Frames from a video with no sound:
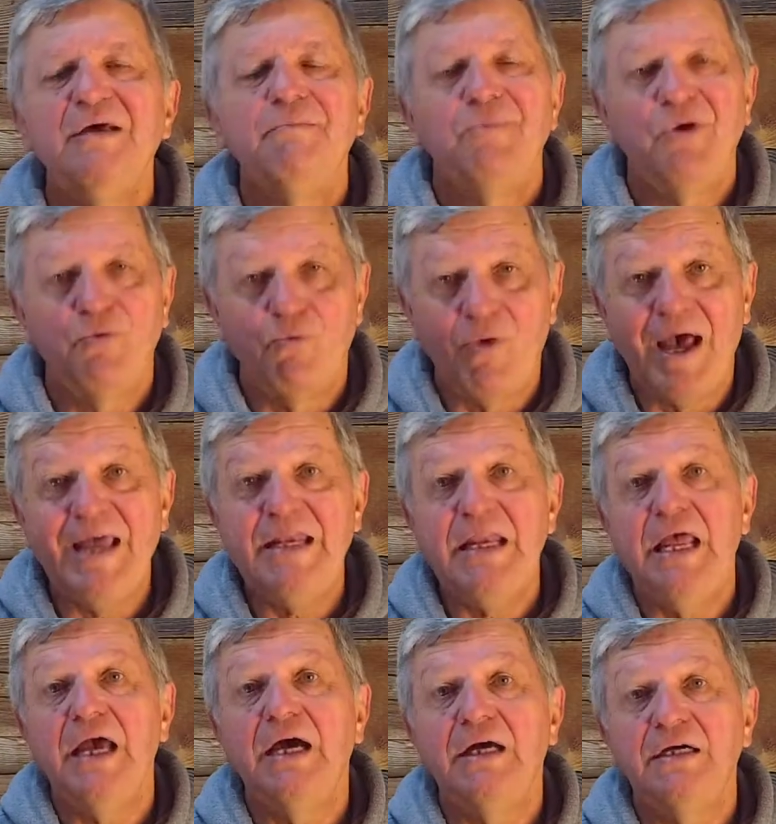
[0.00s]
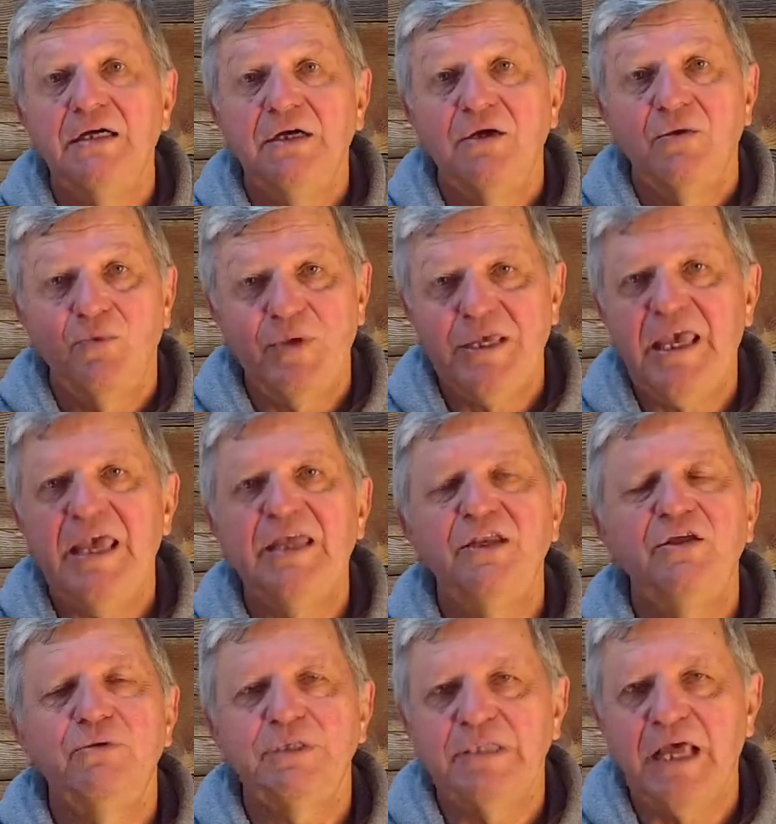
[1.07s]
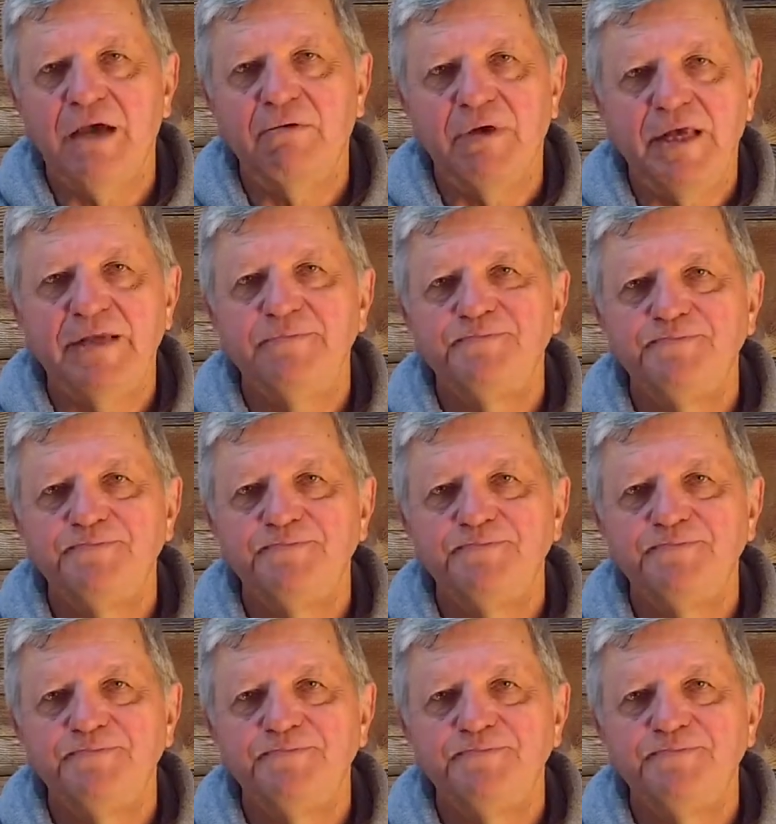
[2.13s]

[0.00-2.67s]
But right now, we can't do it that way.